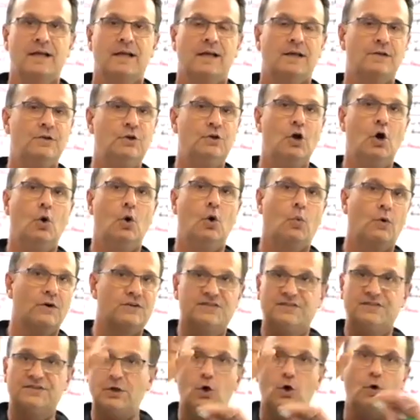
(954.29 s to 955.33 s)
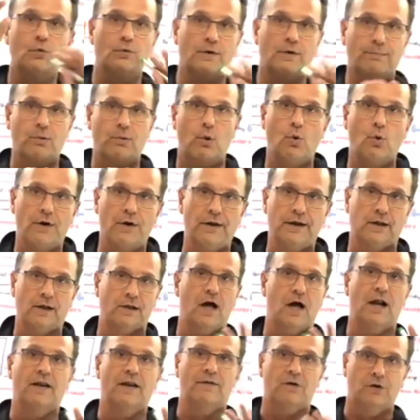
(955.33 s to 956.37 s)
You know, we're still reporting a
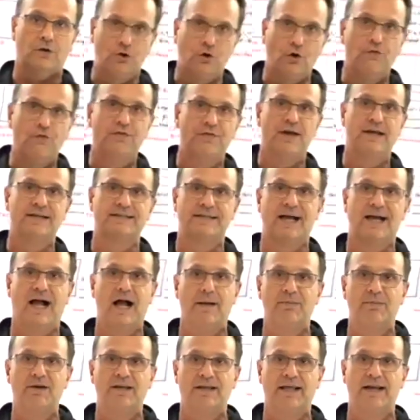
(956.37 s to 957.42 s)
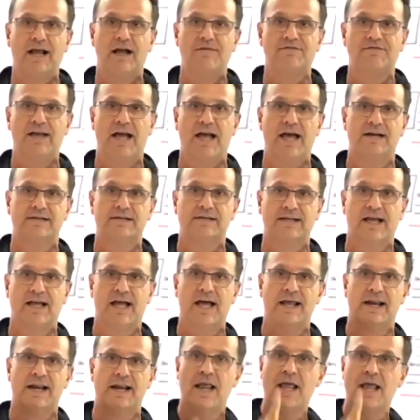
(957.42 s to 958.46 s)
lot of the good things happening in
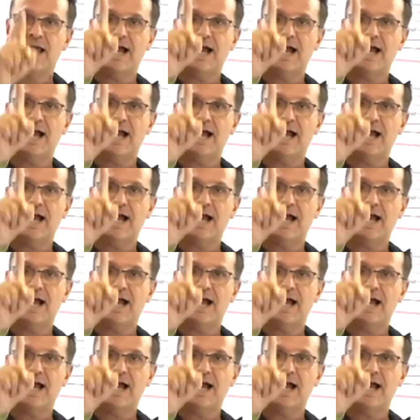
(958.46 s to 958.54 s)
Afghanistan, and